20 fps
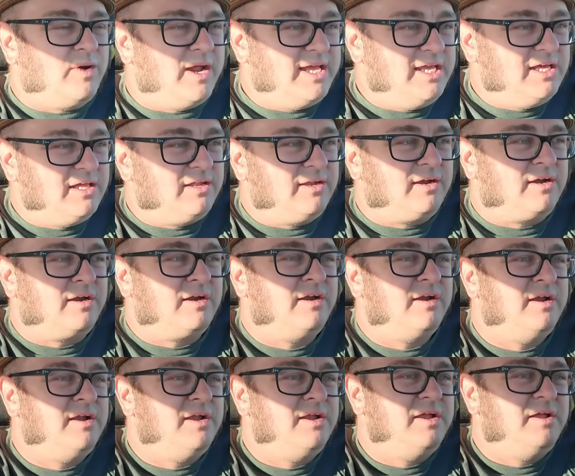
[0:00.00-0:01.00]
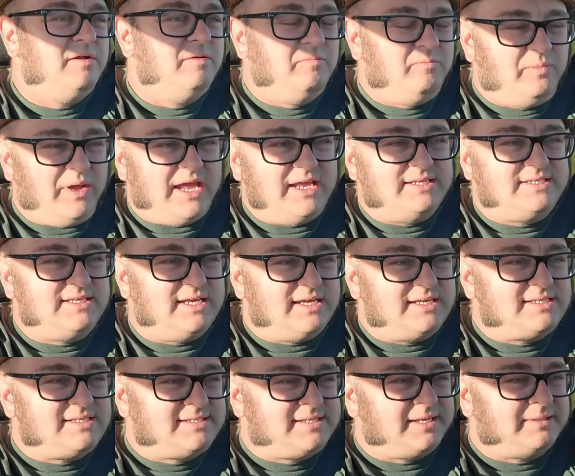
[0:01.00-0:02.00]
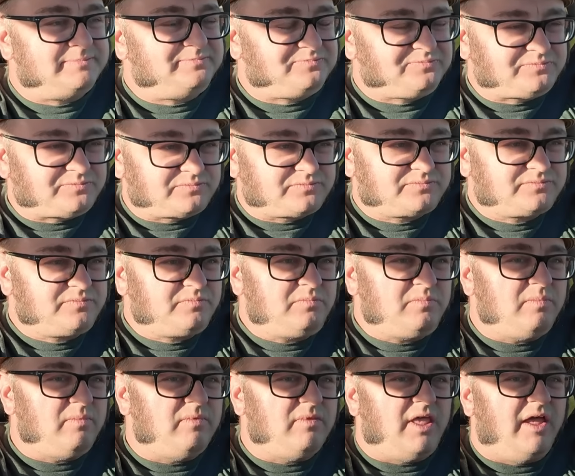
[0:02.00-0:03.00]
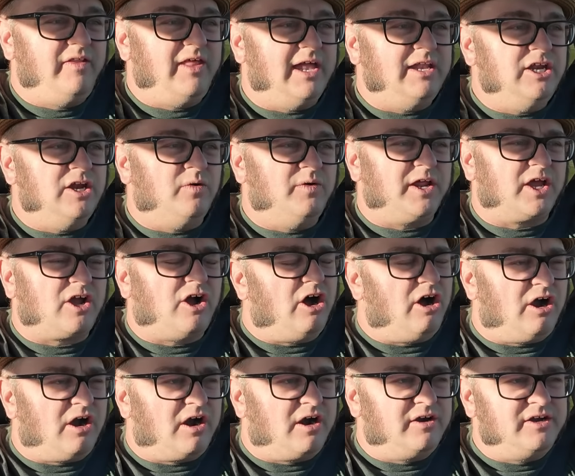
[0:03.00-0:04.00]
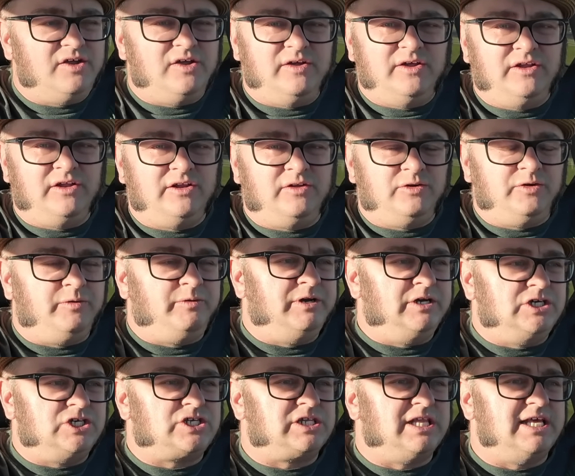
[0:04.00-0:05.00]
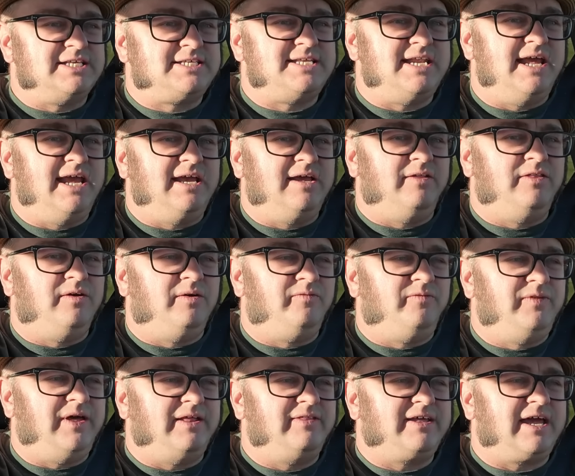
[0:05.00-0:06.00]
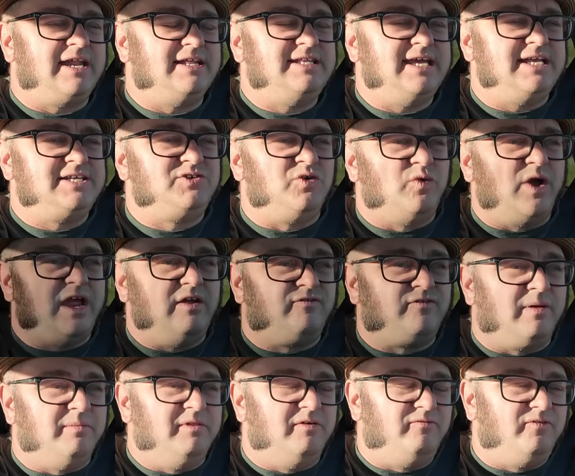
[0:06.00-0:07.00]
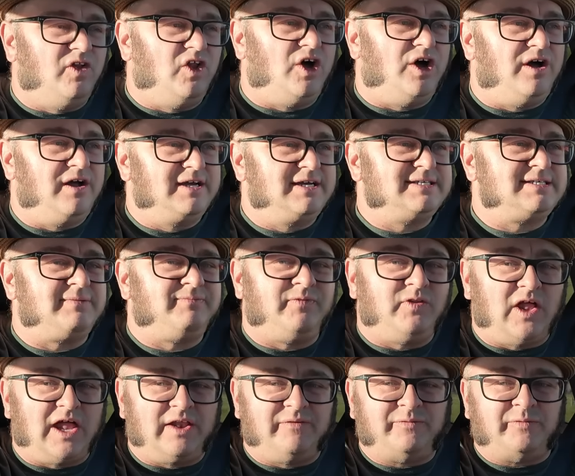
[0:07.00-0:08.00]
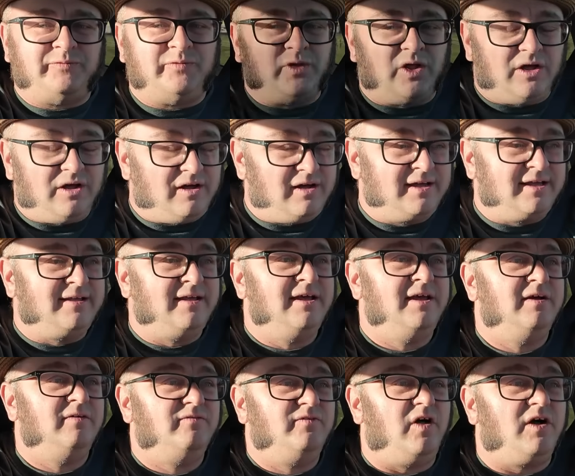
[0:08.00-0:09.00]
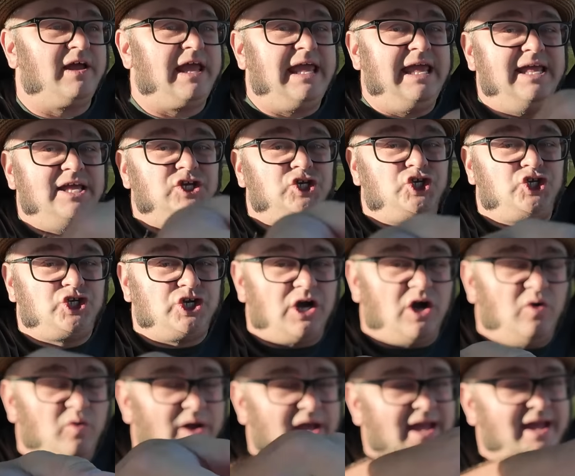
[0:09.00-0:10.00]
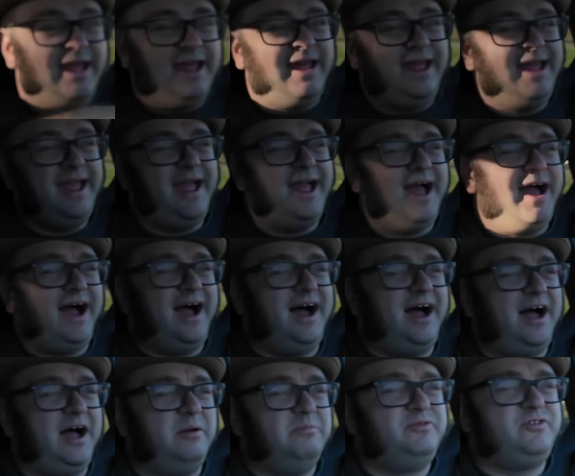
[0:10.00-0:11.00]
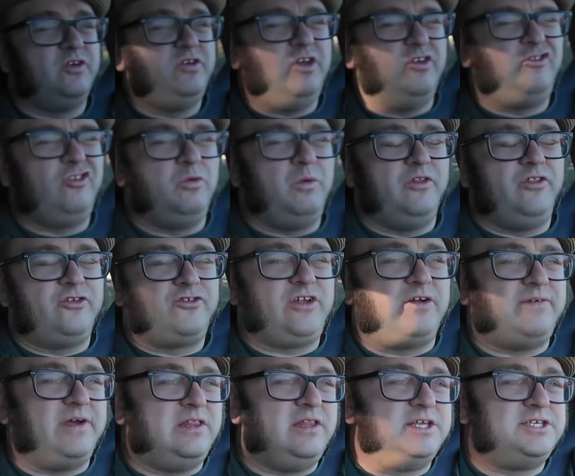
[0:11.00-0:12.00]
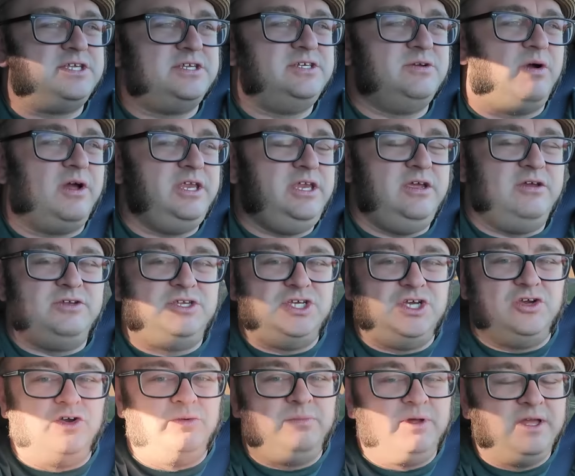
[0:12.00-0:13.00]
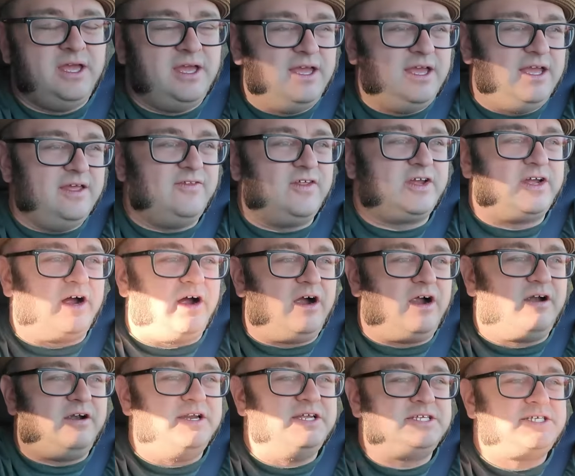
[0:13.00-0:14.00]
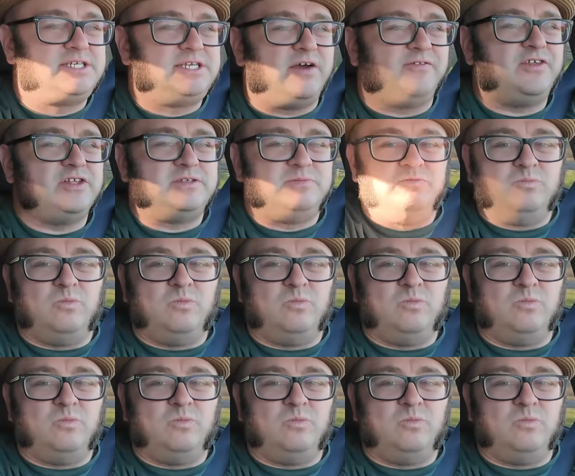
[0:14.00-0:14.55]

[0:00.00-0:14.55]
regular basis. And then, you know, in a car, you, you know, when you're just listening, uh, that kind of takes away from the vlog because a lot of vlog vlogging is showing. Um, so usually what the stuff I listen to on YouTube in the car is stuff that's